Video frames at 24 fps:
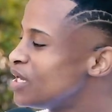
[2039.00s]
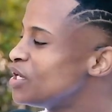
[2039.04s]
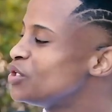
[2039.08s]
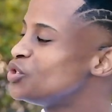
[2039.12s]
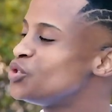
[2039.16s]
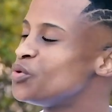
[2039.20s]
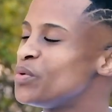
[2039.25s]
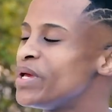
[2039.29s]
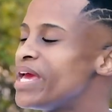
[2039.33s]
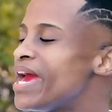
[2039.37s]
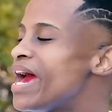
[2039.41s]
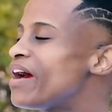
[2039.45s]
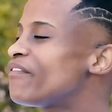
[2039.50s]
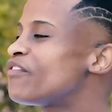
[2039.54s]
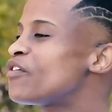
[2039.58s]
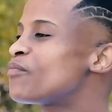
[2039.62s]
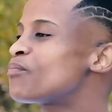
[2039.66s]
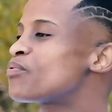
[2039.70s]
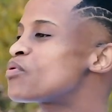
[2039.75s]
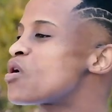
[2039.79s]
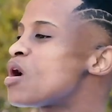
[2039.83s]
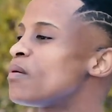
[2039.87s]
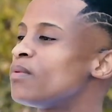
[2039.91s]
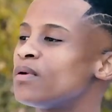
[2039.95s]
Do we have a
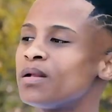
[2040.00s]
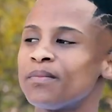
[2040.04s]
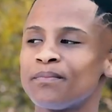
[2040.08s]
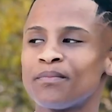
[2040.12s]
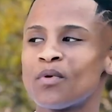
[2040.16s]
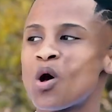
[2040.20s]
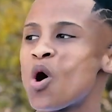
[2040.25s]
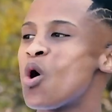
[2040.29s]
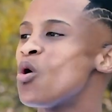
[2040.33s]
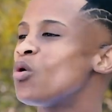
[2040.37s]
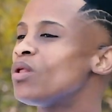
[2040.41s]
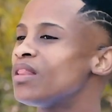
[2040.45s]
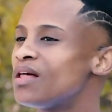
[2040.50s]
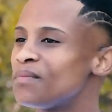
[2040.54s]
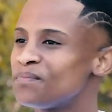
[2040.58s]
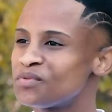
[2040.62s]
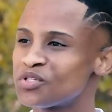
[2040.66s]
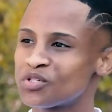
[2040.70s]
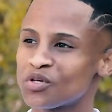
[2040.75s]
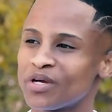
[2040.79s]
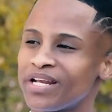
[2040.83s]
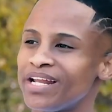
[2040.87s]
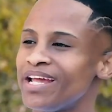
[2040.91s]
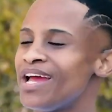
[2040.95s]
problem? Hold up,
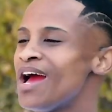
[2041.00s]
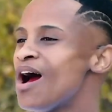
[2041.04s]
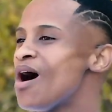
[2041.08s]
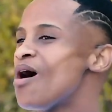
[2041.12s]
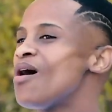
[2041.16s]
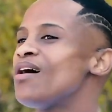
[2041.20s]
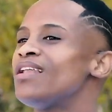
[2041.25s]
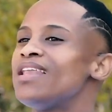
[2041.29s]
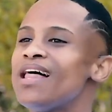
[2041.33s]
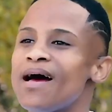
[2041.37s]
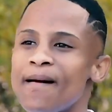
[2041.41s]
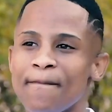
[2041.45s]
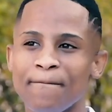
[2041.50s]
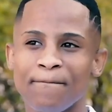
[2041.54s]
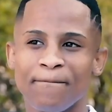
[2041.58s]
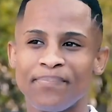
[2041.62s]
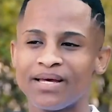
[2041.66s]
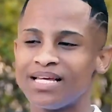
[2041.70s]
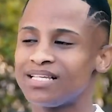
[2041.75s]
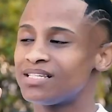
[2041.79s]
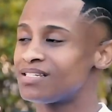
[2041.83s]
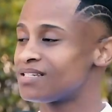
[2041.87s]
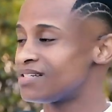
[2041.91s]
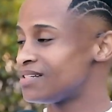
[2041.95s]
shorty. Hold up,
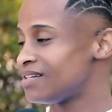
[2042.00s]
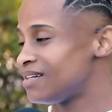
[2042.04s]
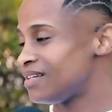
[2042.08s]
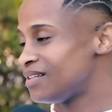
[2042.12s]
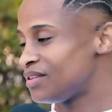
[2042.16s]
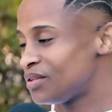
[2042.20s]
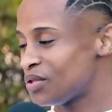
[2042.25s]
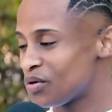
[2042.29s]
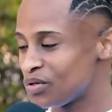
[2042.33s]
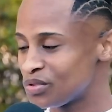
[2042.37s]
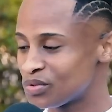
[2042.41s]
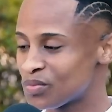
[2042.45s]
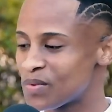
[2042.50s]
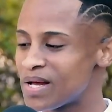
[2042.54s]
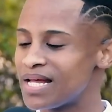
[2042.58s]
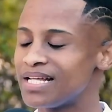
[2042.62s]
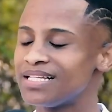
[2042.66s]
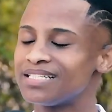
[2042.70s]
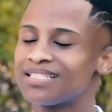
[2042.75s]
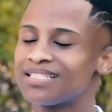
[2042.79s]
bitch. Those ones.